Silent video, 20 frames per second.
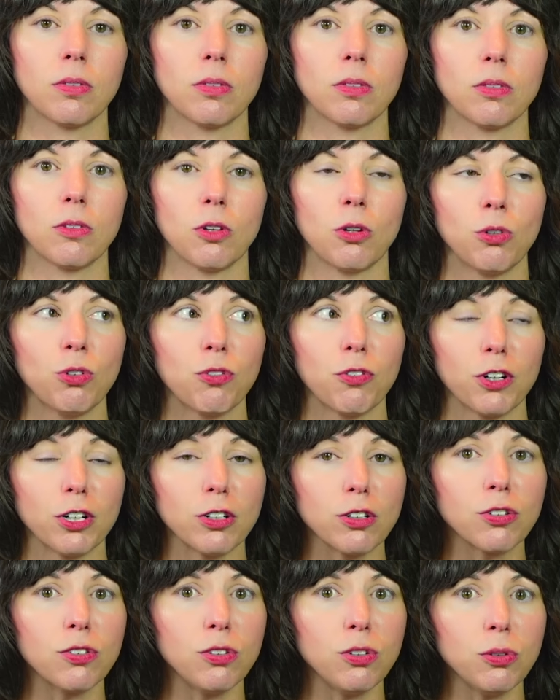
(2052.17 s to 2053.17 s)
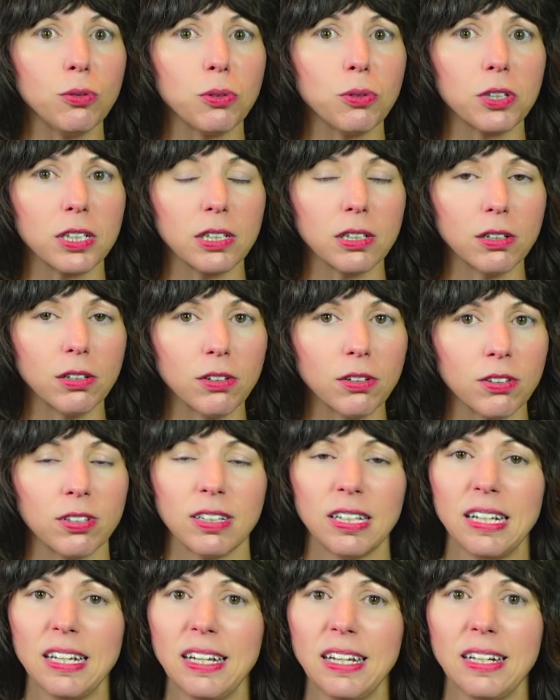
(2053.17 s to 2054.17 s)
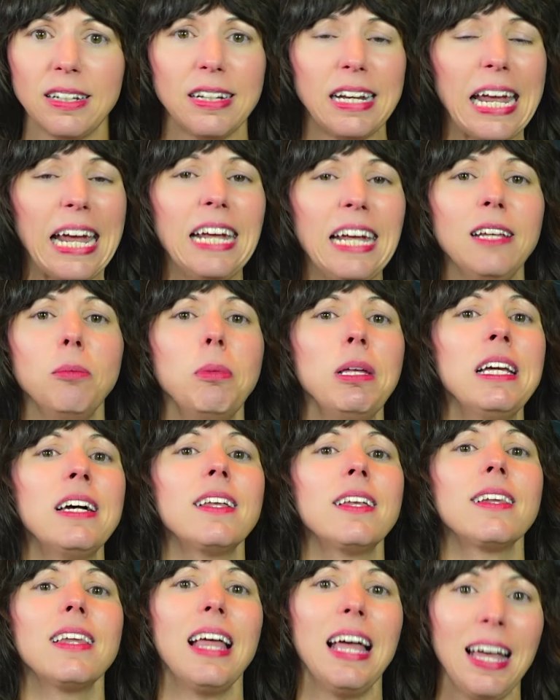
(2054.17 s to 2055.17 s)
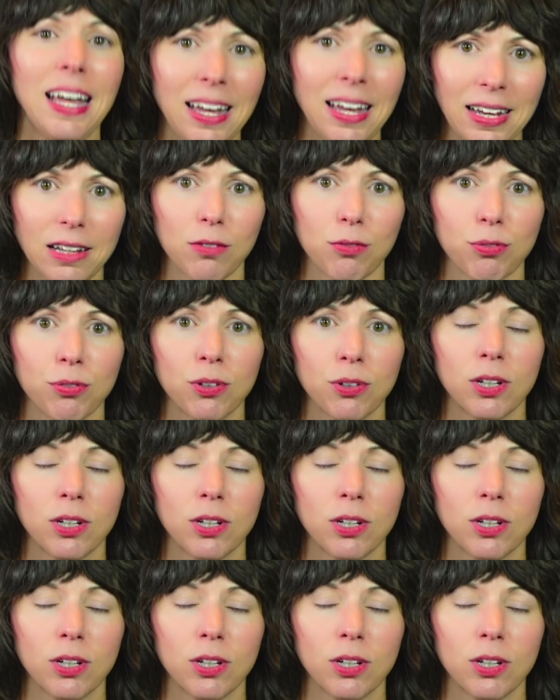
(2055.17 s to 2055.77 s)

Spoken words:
Those first 2 years, it ate me alive.